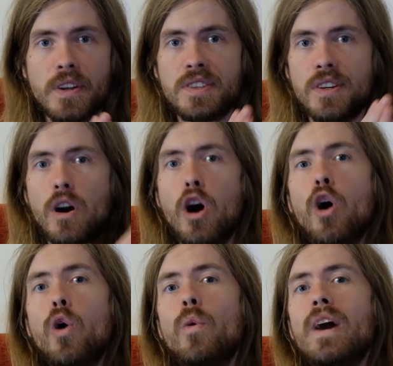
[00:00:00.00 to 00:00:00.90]
are
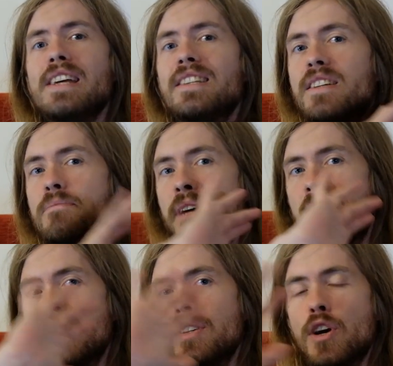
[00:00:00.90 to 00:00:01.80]
always
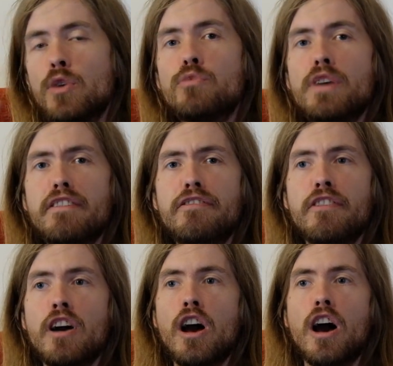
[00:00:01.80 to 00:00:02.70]
combined with
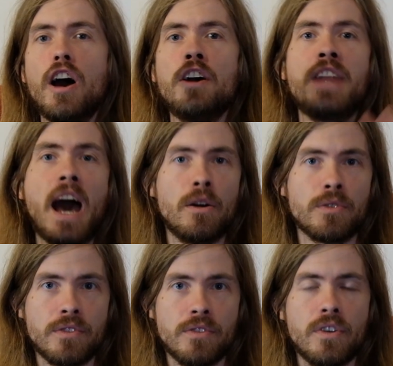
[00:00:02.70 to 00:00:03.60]
a
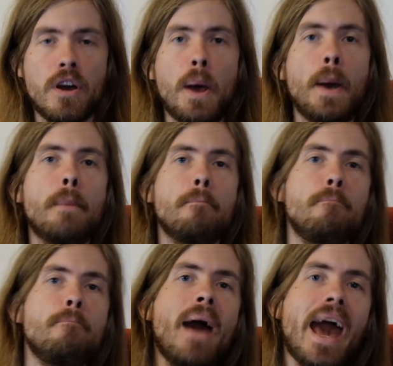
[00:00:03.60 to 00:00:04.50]
noun.
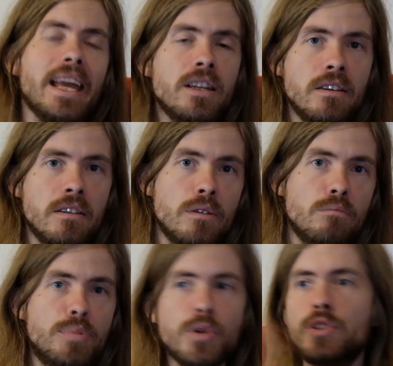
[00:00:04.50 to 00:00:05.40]
Mijn
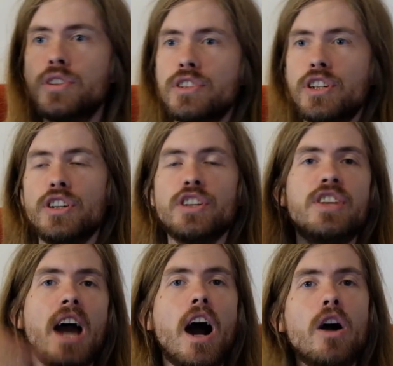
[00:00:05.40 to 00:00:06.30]
boek,
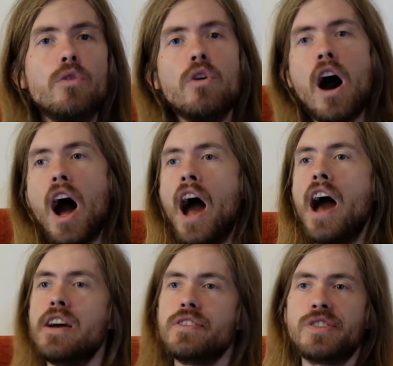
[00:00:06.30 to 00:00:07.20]
jouw
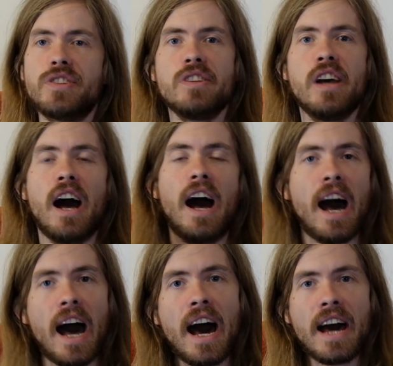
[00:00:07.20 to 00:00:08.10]
huis,
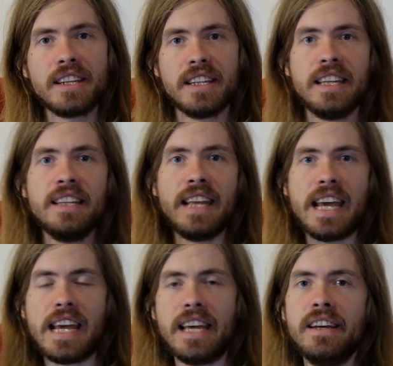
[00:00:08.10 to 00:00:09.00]
haar
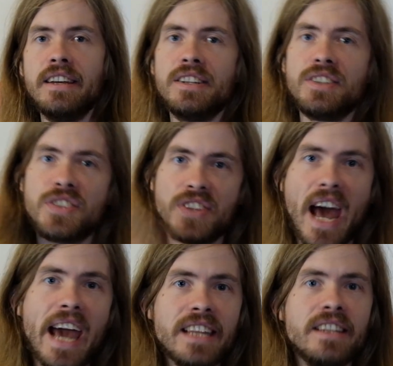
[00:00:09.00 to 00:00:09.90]
idee,
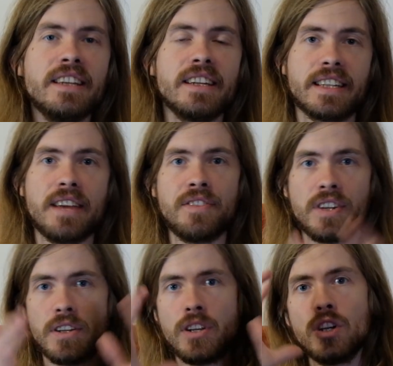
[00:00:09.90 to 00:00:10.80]
zijn
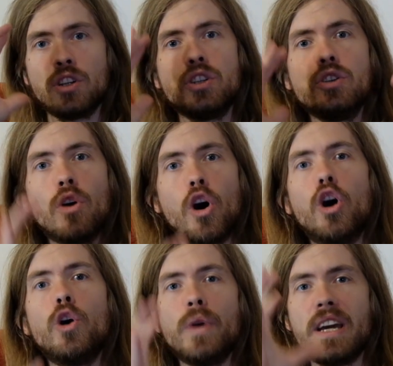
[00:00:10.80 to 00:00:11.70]
kinderen. You
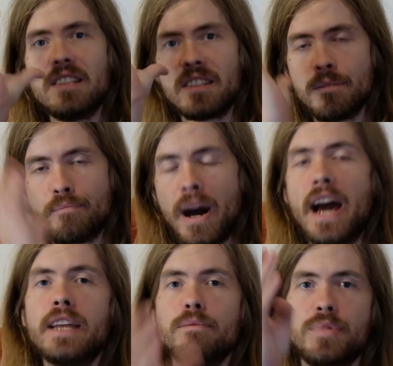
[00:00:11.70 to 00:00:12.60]
always
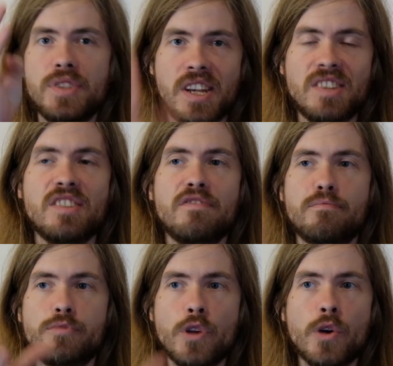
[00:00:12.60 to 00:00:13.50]
combine possessive
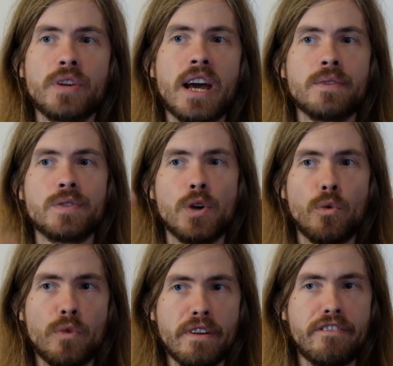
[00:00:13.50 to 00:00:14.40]
pronouns
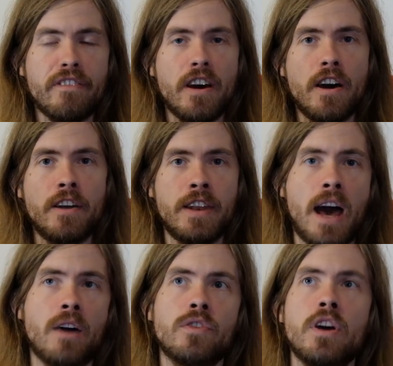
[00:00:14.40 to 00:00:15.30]
with a
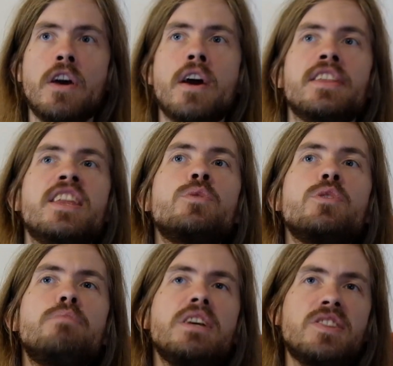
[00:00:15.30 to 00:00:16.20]
noun. There
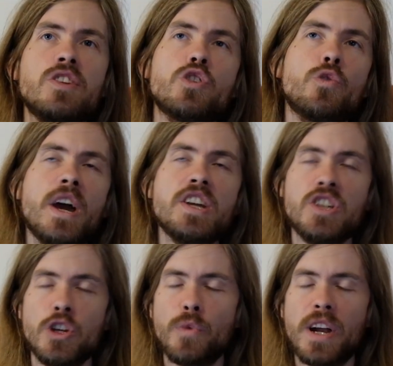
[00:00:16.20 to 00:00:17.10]
would be a
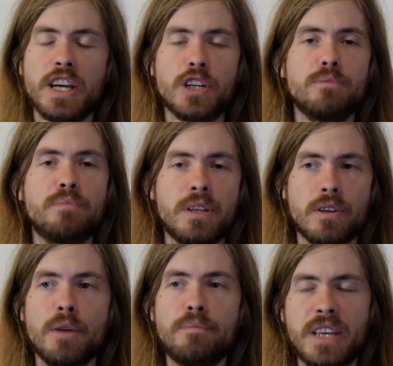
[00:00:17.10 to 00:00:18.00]
situation where they could
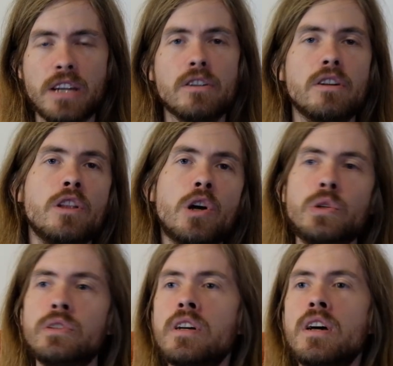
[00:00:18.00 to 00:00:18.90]
appear
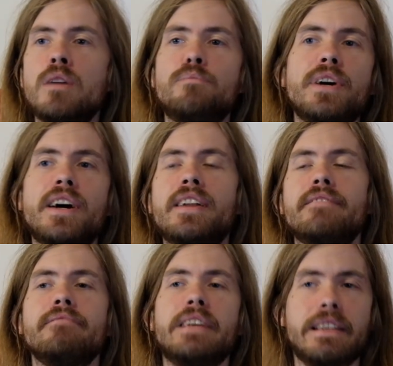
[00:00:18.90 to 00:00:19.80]
alone,
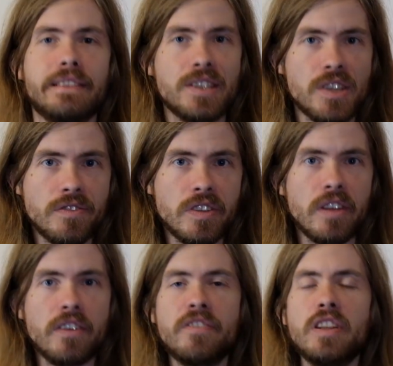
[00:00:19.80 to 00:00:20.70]
but this is
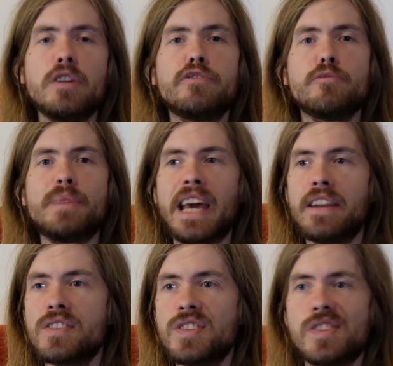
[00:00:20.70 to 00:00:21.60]
a video for
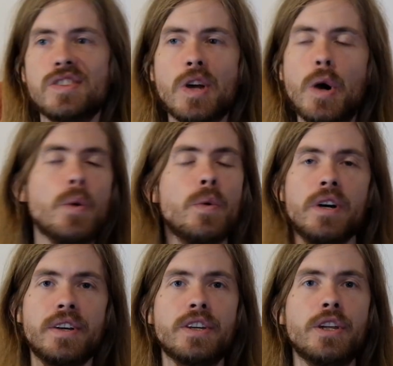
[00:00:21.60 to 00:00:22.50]
beginners, so
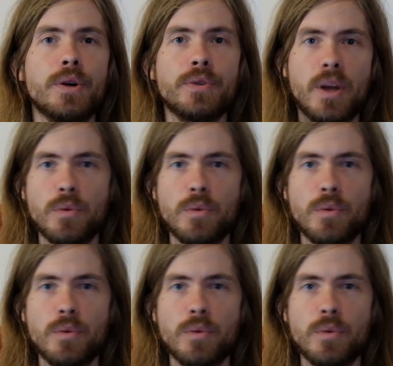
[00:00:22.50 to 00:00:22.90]
you know that